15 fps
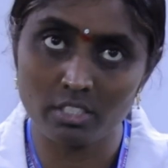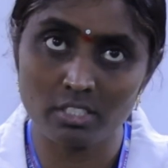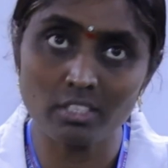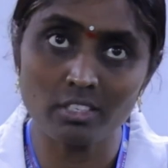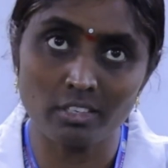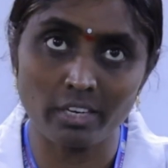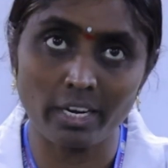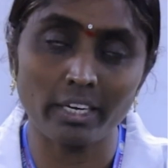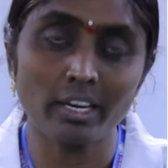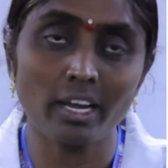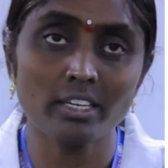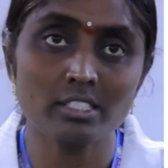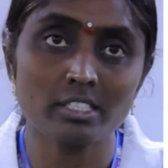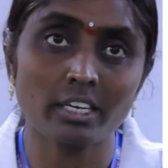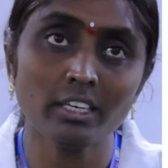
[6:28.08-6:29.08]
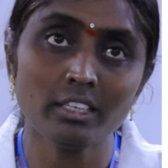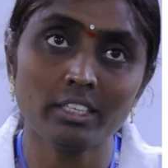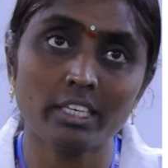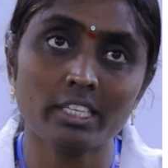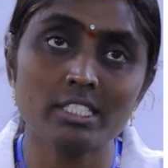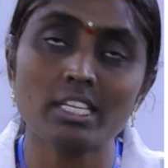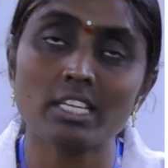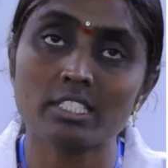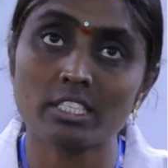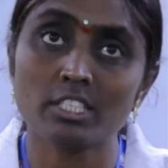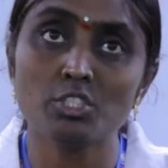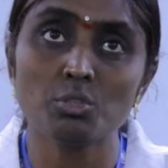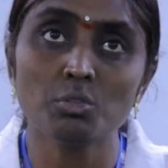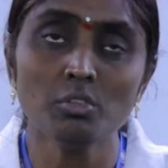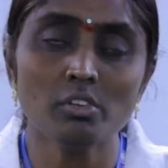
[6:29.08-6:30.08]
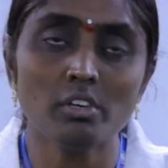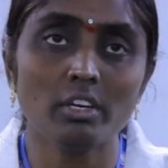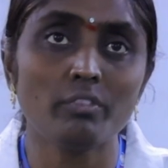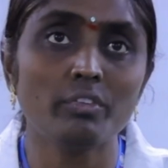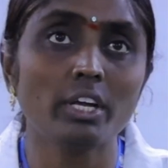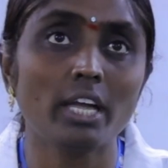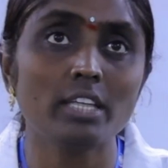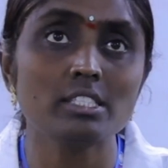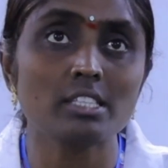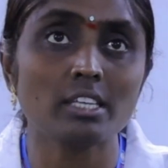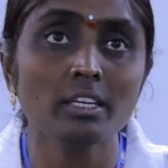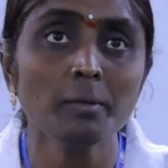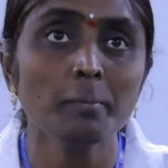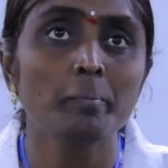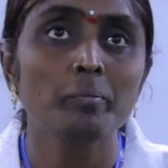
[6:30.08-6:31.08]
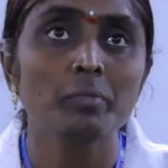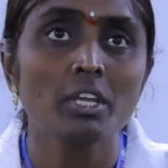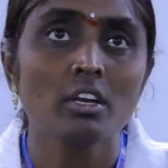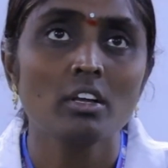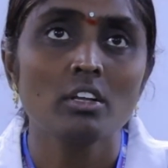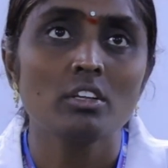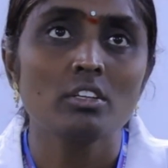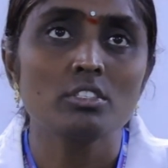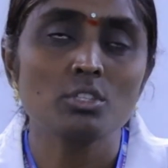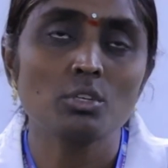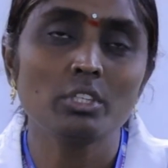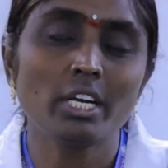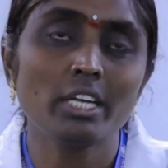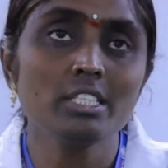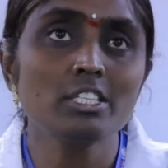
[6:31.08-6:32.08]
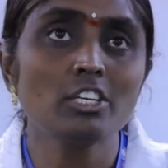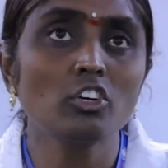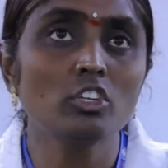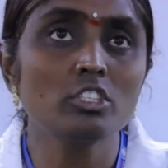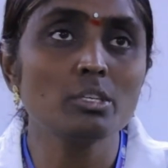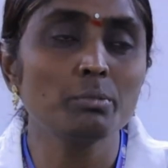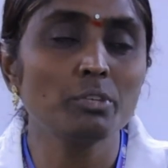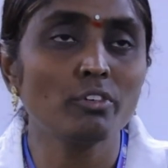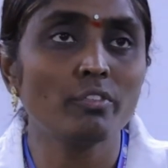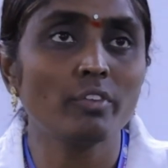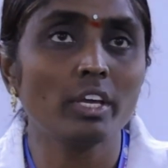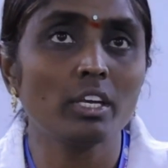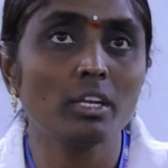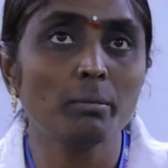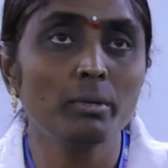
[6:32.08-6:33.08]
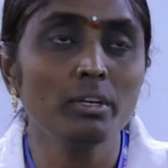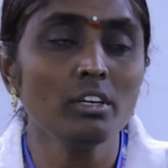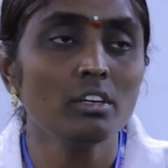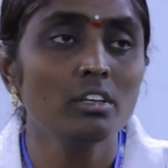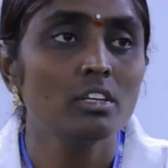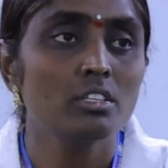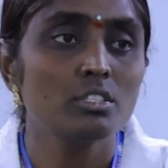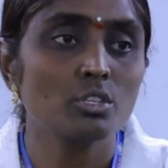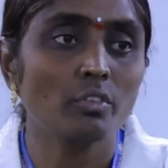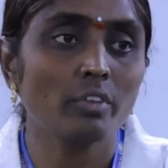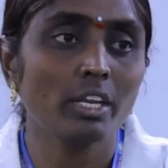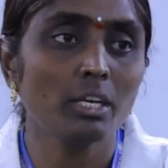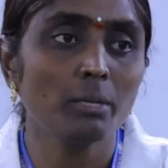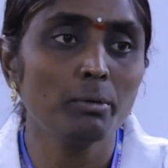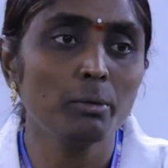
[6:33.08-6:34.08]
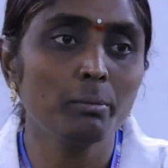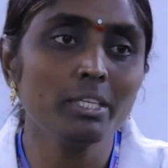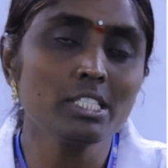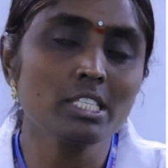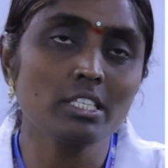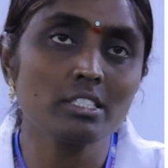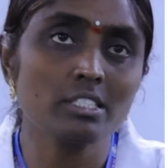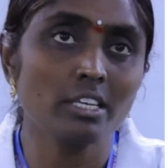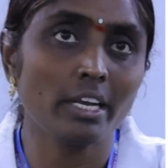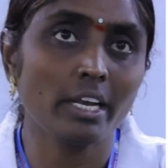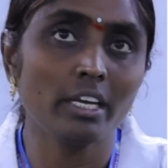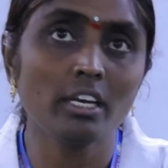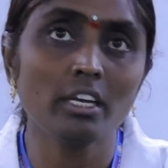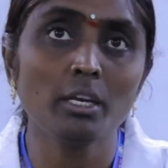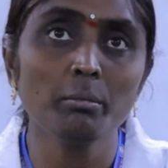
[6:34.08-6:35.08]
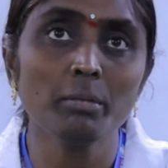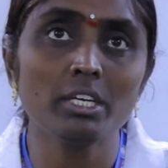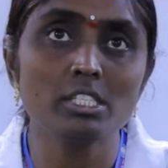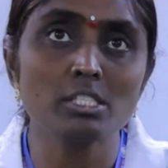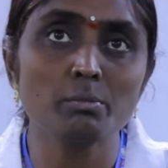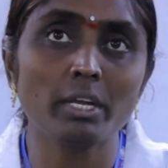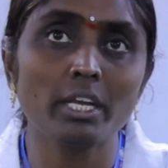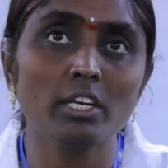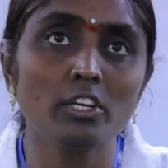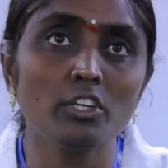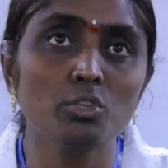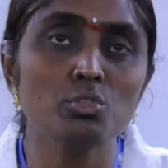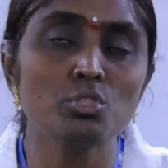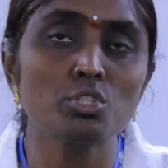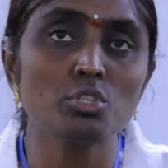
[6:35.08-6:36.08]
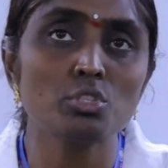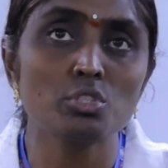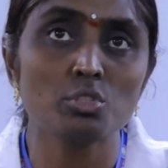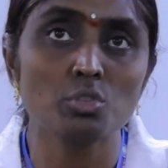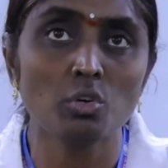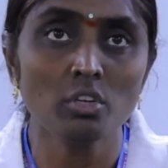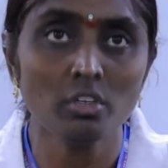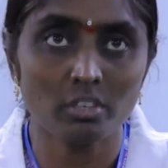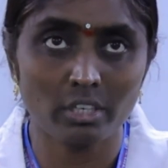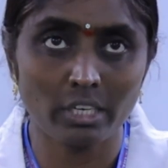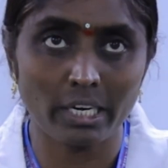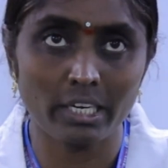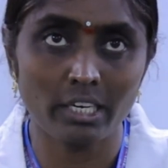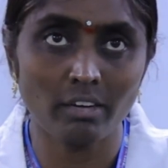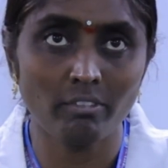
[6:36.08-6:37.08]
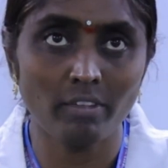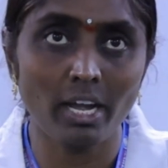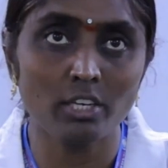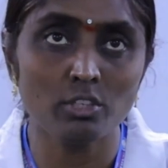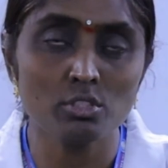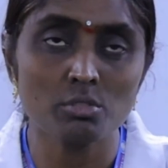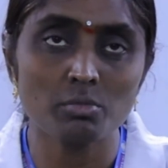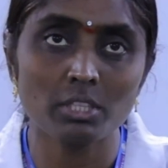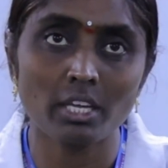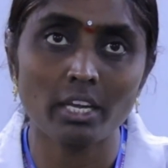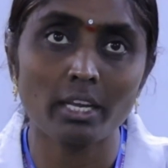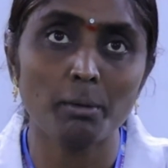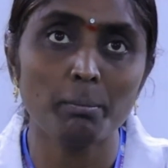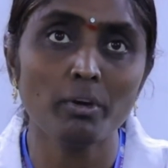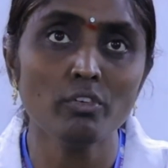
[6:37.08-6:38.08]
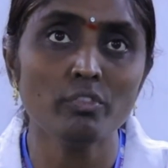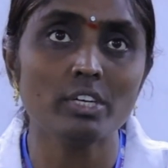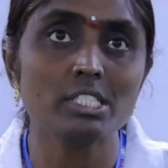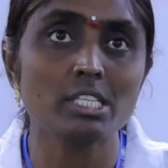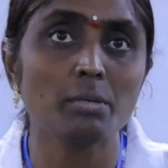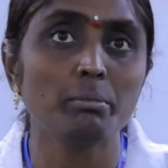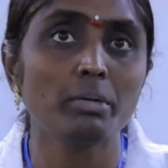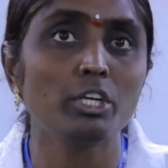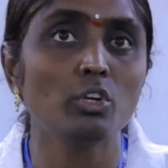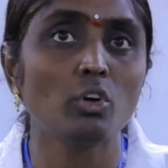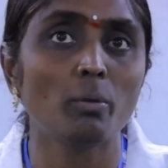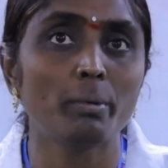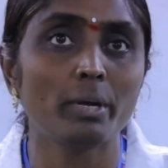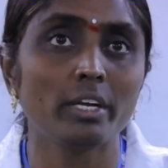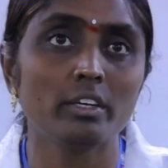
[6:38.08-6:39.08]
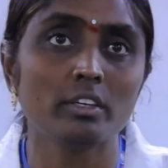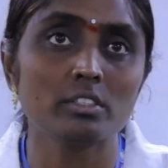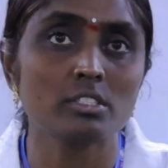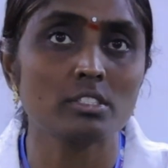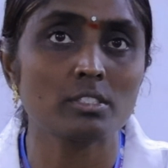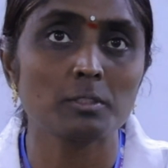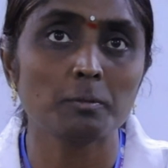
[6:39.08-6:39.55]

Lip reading: in right hand side, that is assigned to left hand side. So that is the concept of variable. So variable means it is a data name. It is mainly used to store data values with the help of assignment operators.